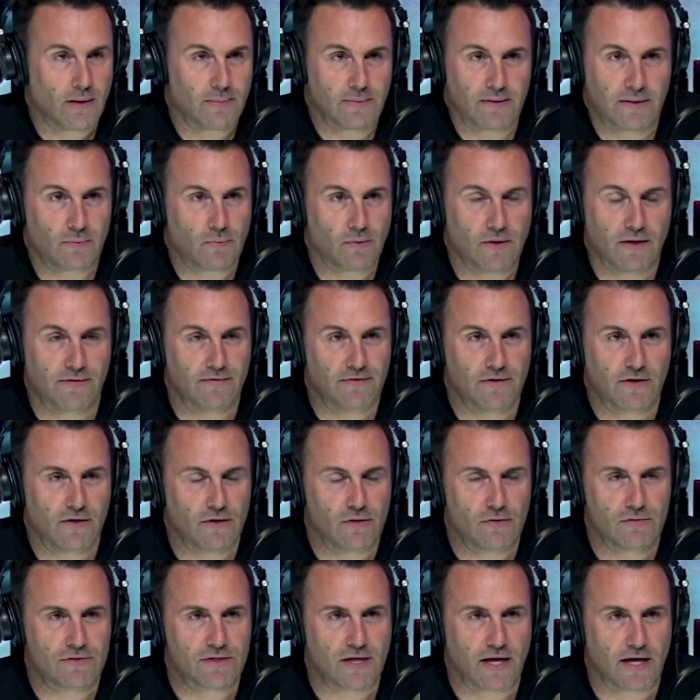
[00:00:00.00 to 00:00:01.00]
no, I mean, when have
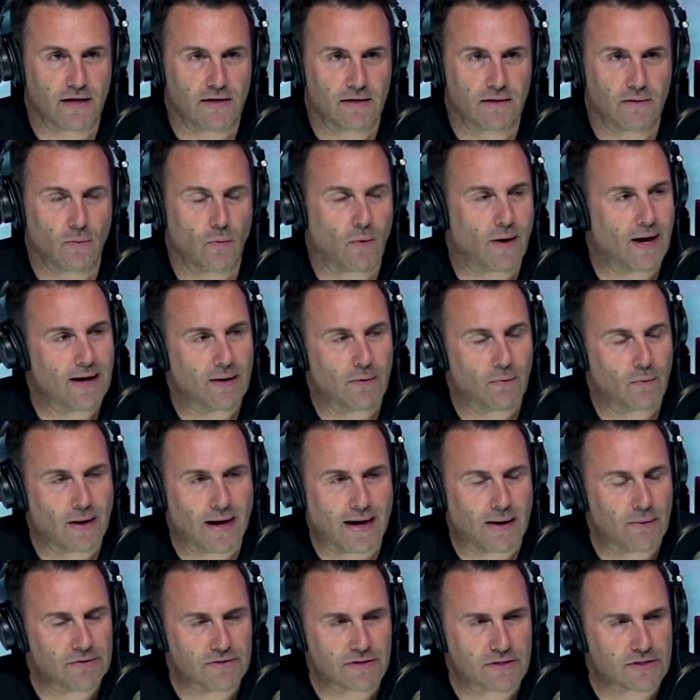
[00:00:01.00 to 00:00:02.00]
you used exactly? That?
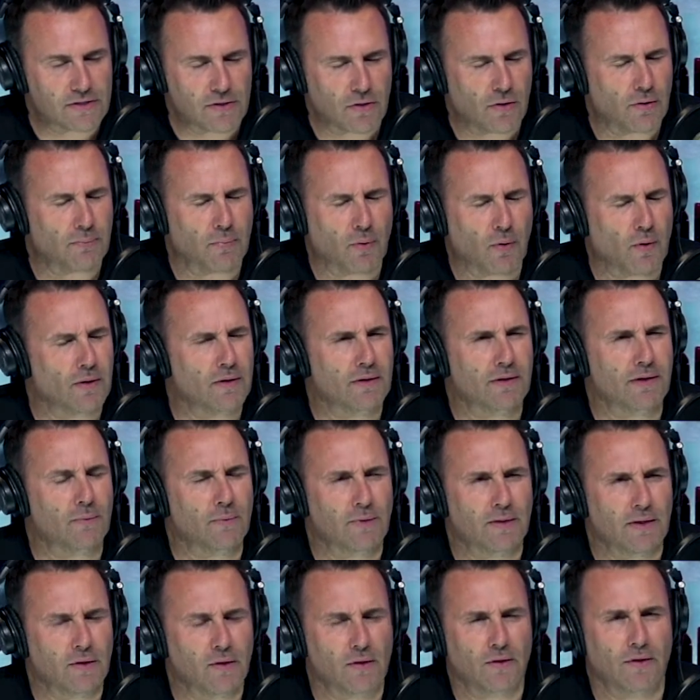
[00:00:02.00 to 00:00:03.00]
Why? why was it so important
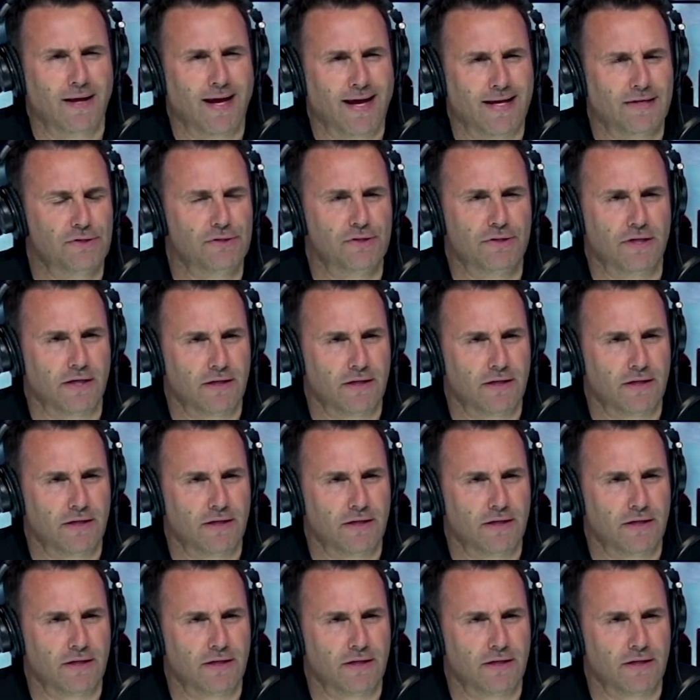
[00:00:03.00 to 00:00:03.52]
that we learn that